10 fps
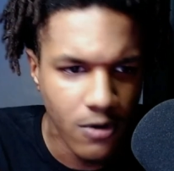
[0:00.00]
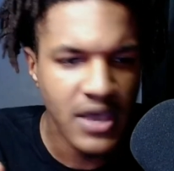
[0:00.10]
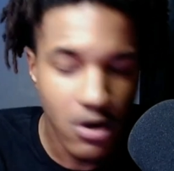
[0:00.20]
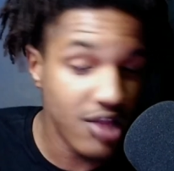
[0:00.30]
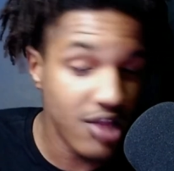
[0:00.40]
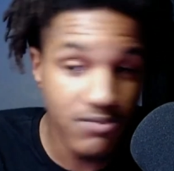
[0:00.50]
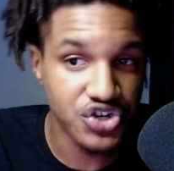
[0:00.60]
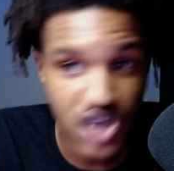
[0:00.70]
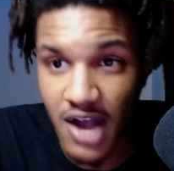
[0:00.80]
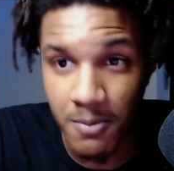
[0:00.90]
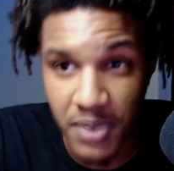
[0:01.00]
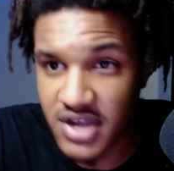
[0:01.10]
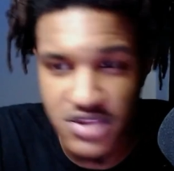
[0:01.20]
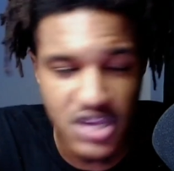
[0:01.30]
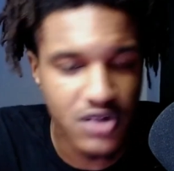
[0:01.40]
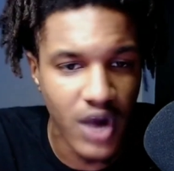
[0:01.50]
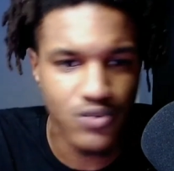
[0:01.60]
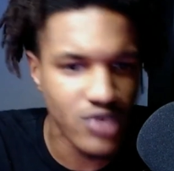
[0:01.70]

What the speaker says: calling me a Sean Payton dick rider.